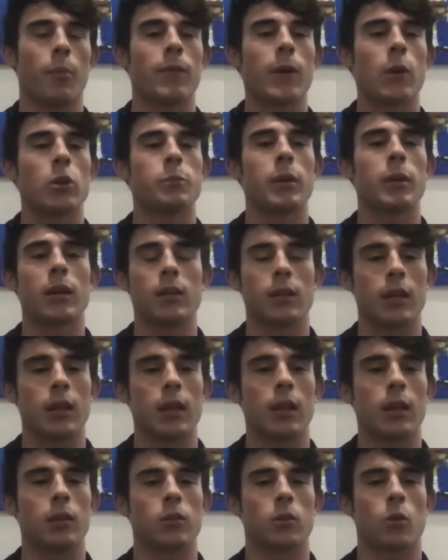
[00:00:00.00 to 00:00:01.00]
if I was being
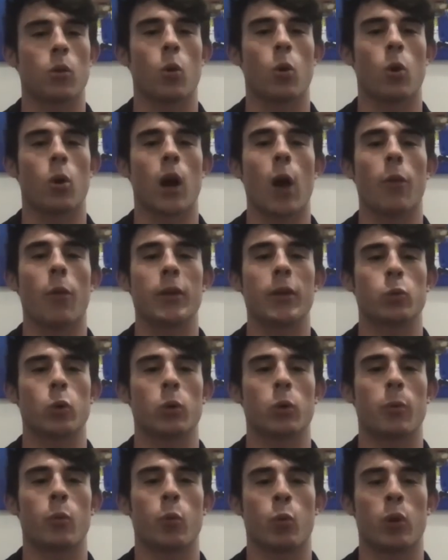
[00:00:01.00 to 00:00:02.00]
teased or how things were
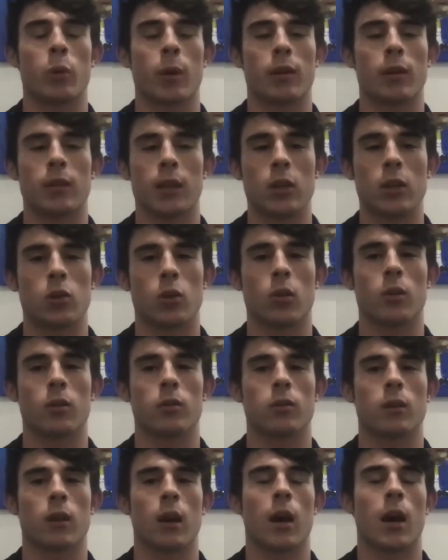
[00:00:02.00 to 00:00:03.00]
with my teachers,
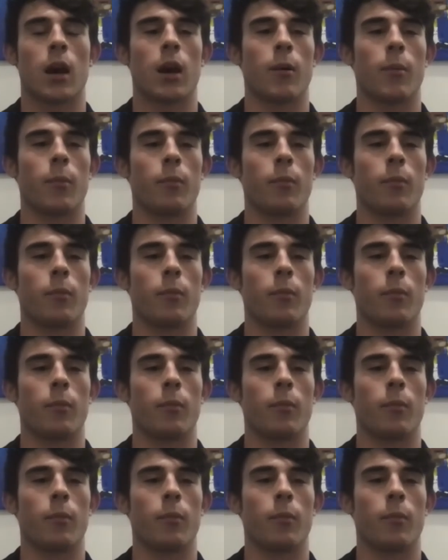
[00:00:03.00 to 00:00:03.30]
um,